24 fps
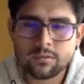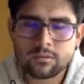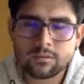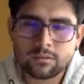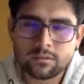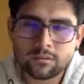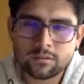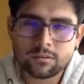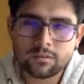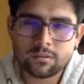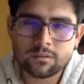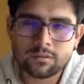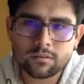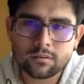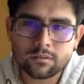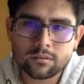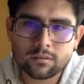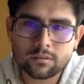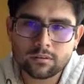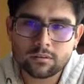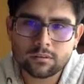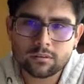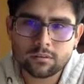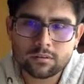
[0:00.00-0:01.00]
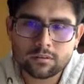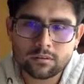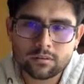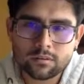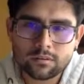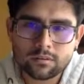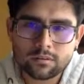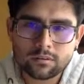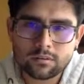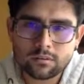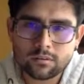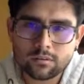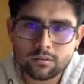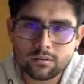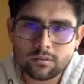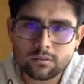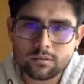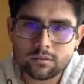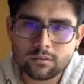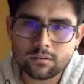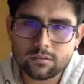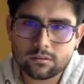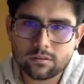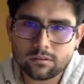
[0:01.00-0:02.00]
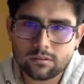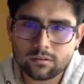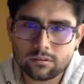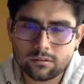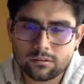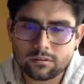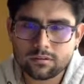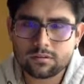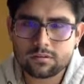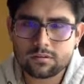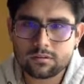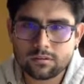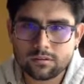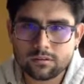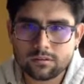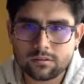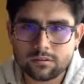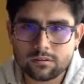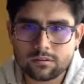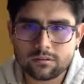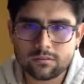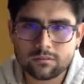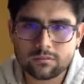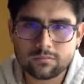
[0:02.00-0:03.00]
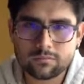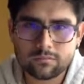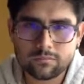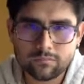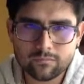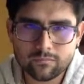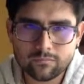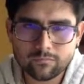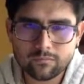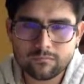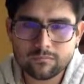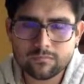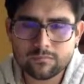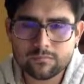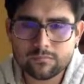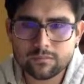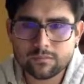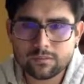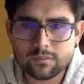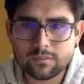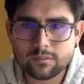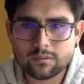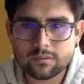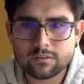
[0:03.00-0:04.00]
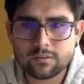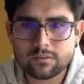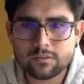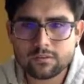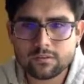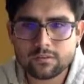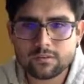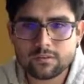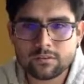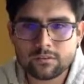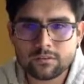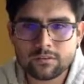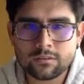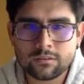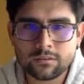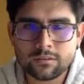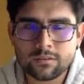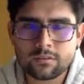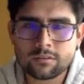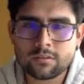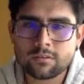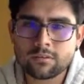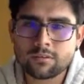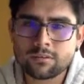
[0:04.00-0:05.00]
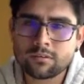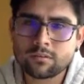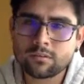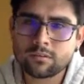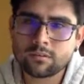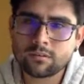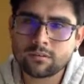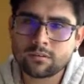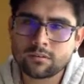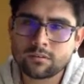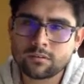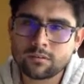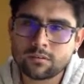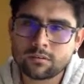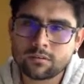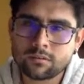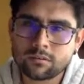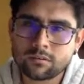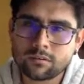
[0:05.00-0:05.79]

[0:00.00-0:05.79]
No words are spoken by the person on screen.